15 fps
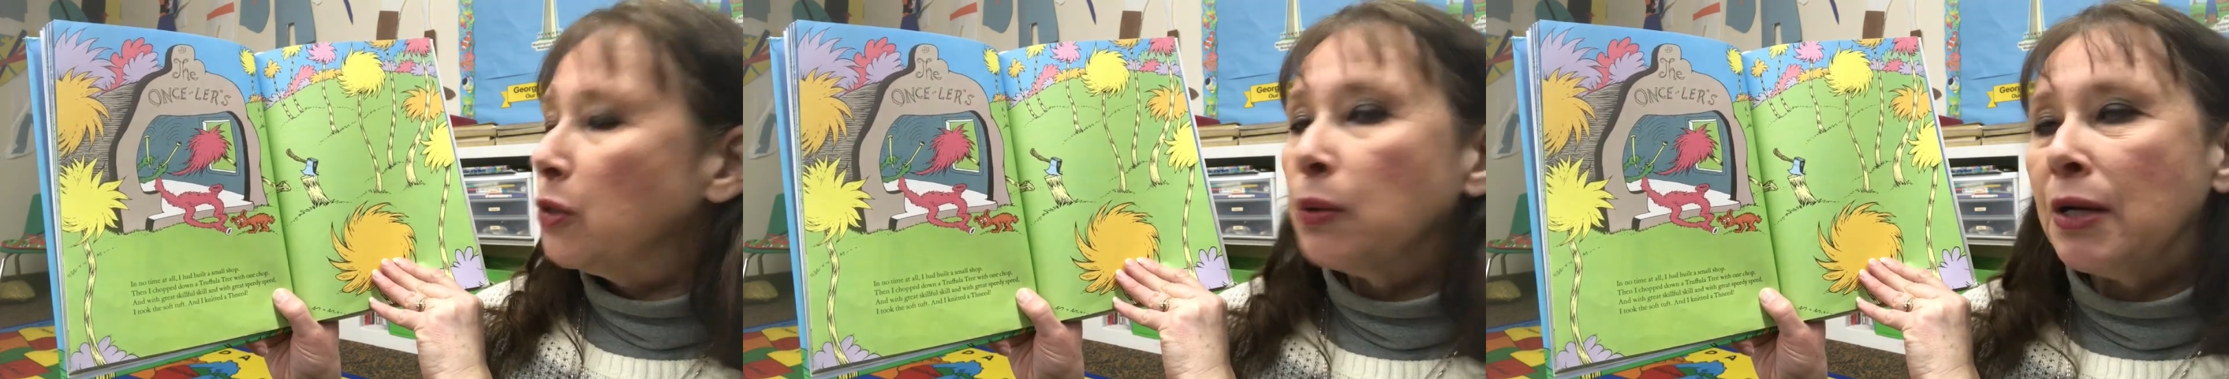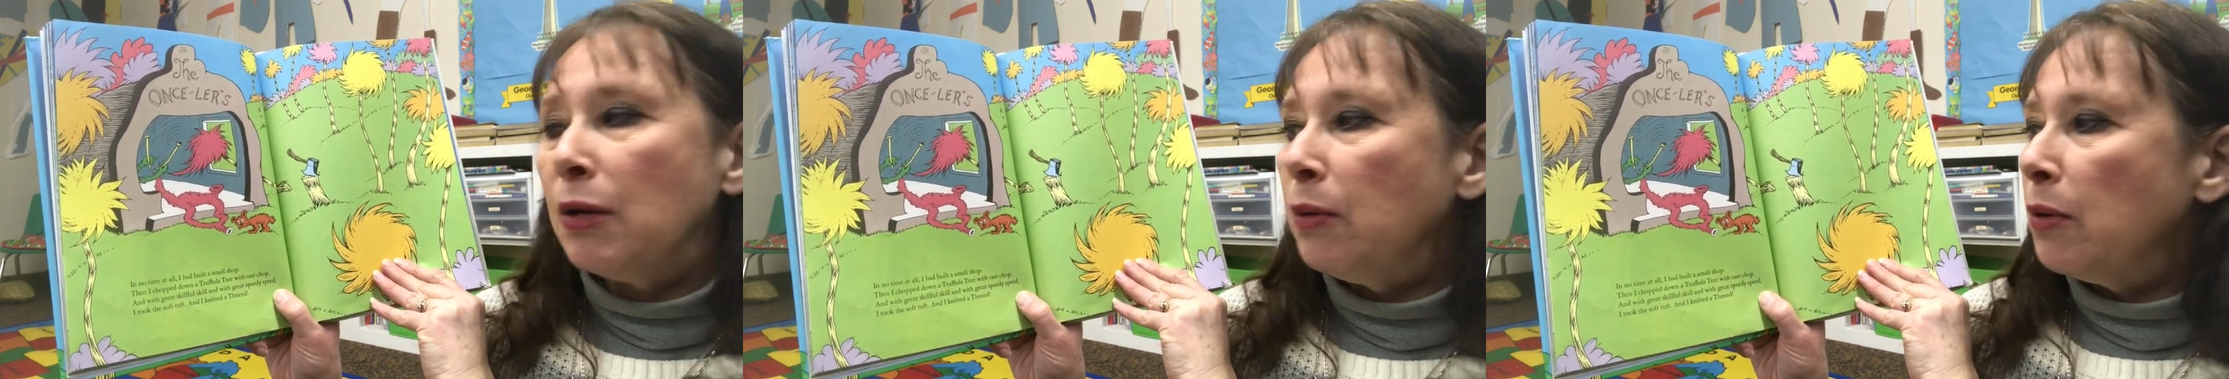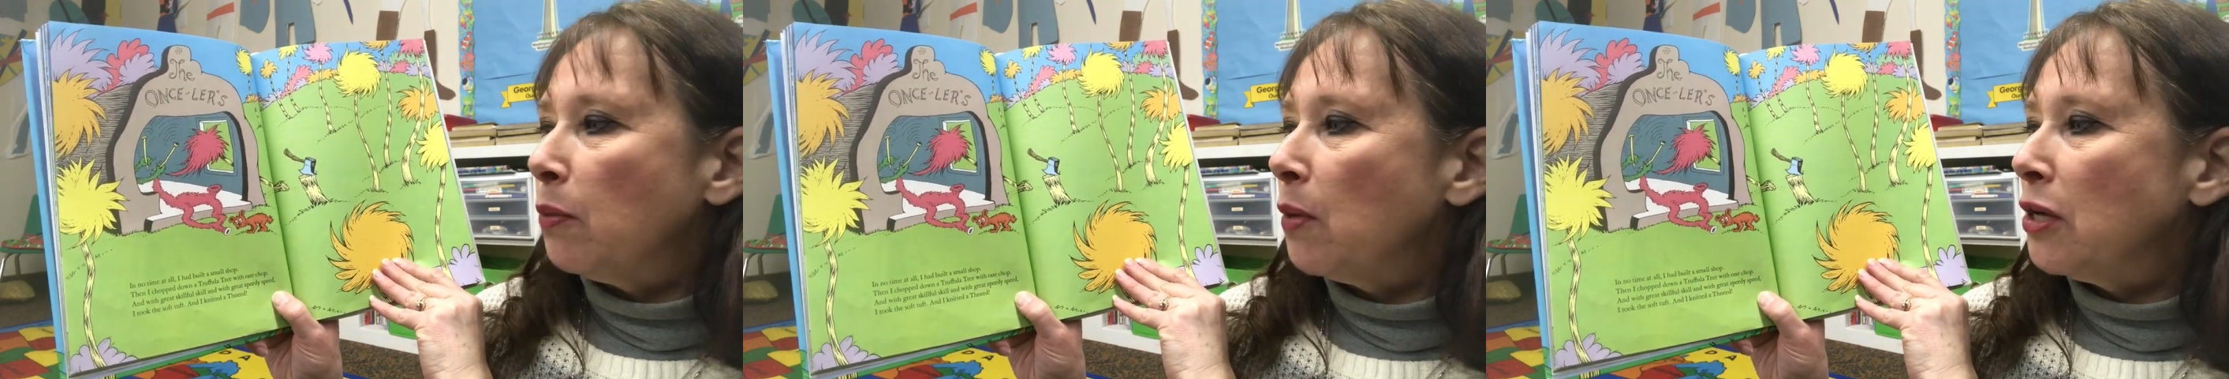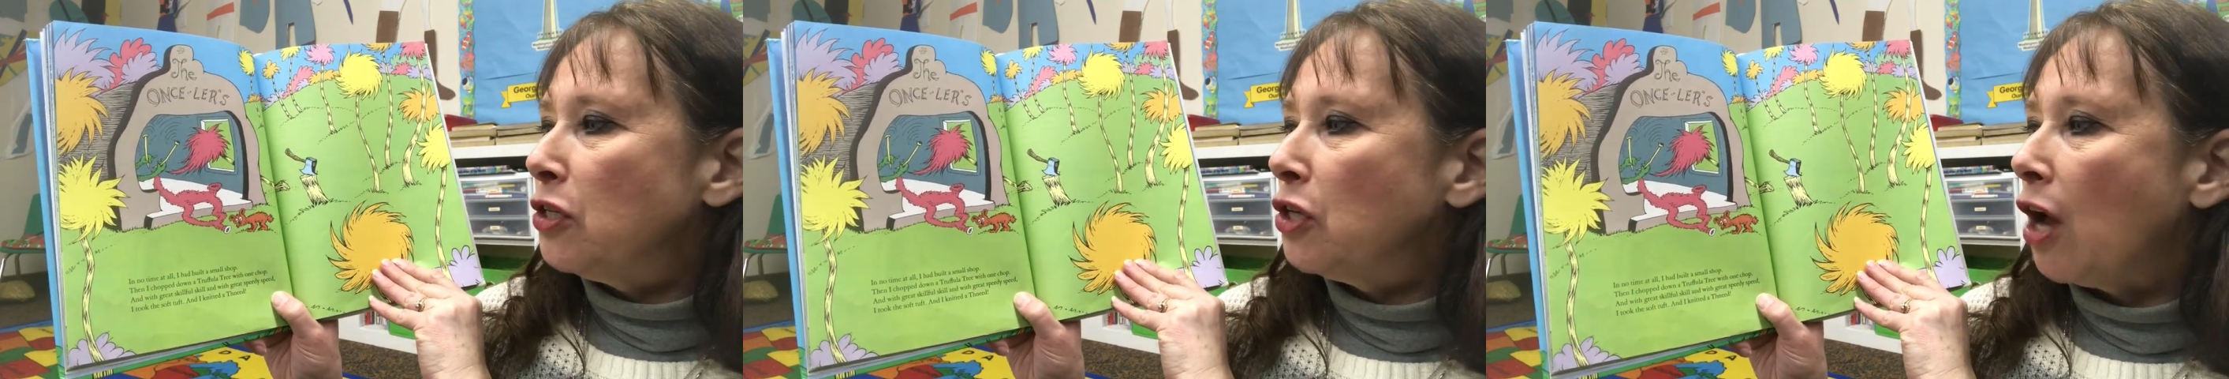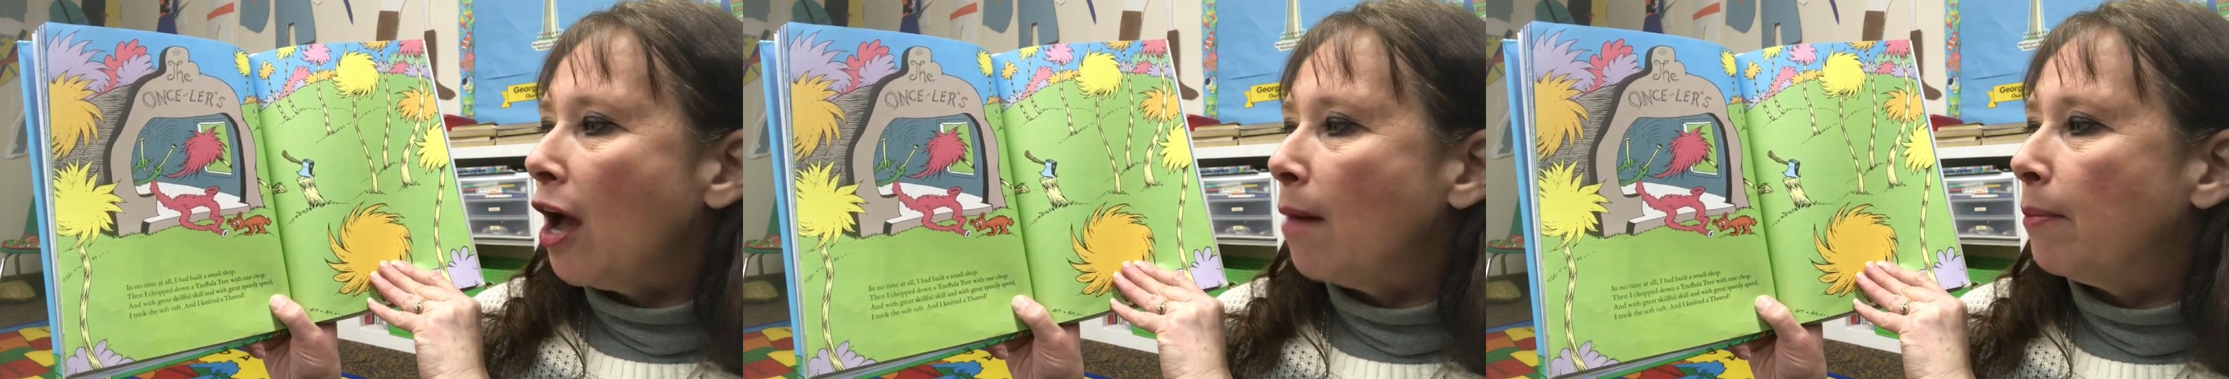tree with one
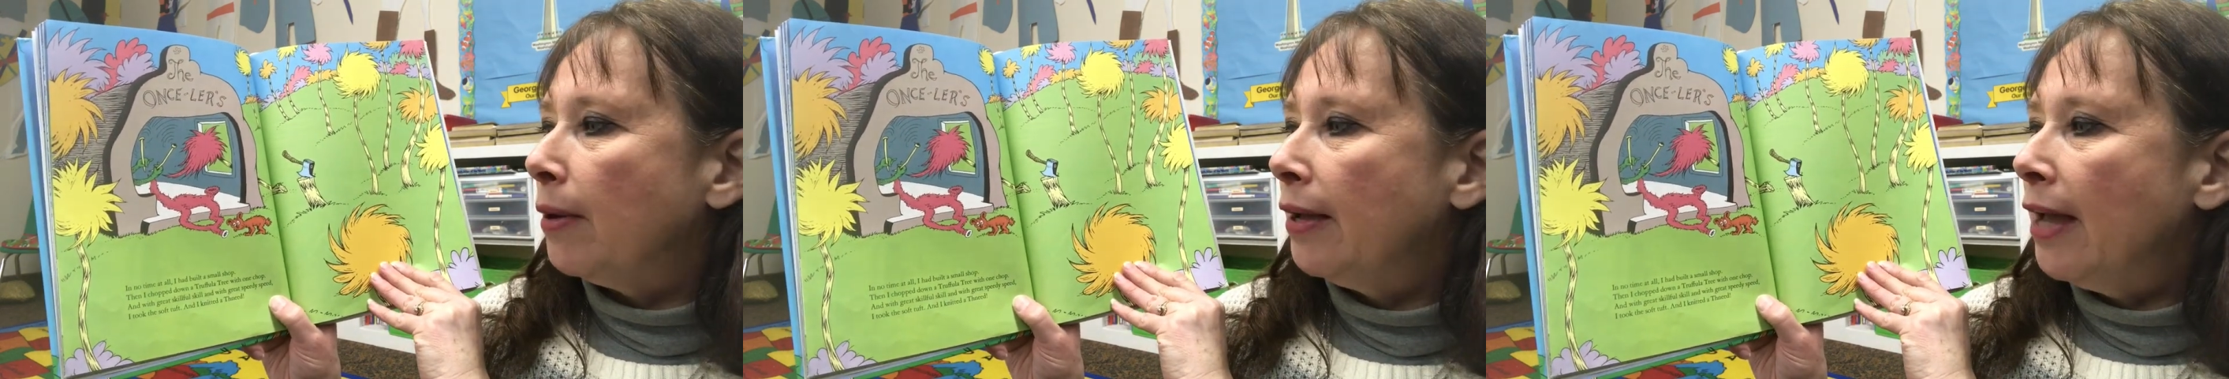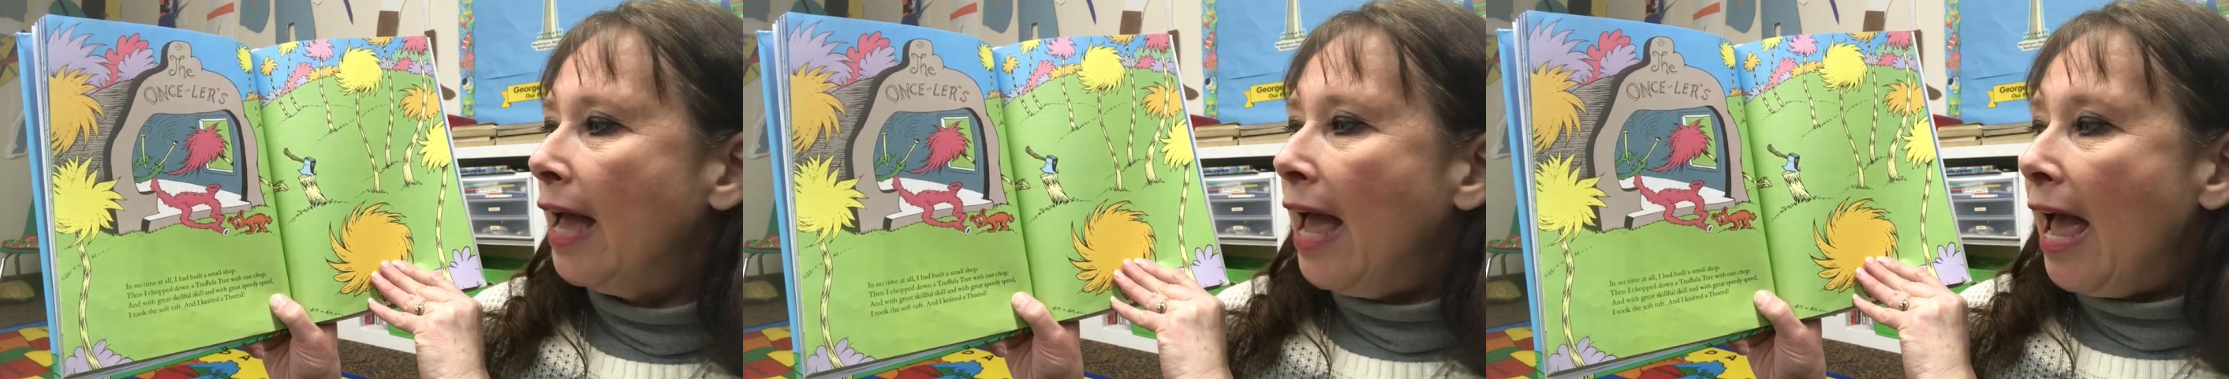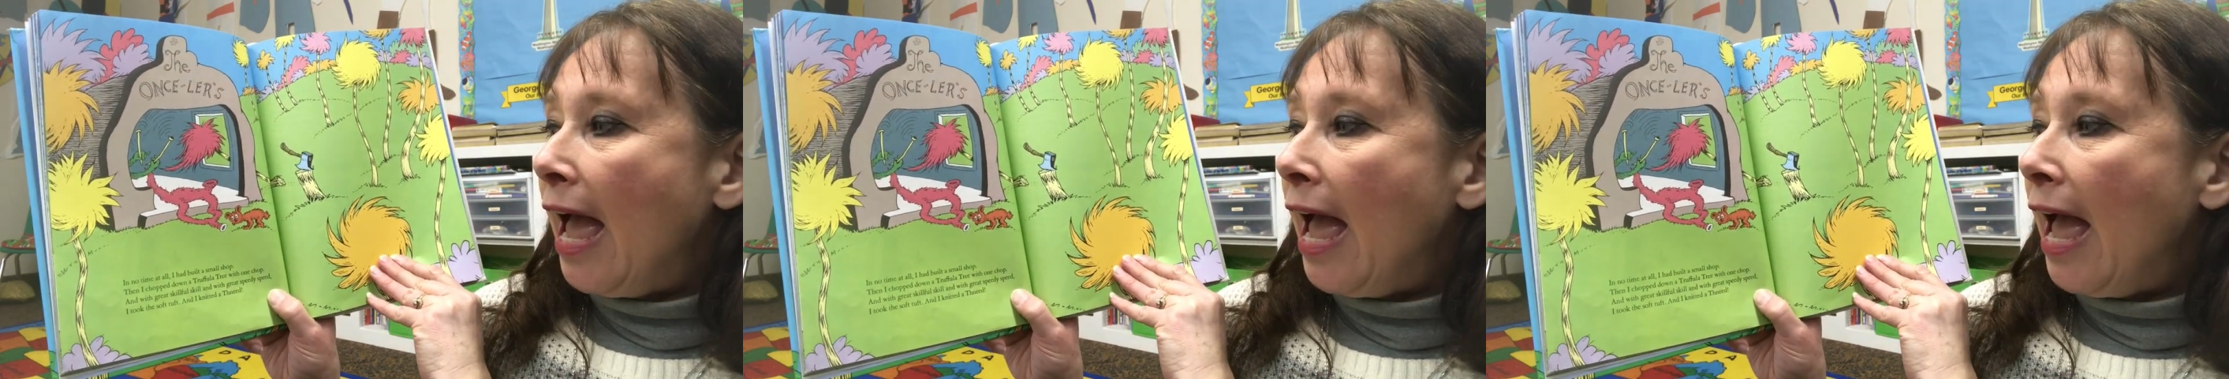chop,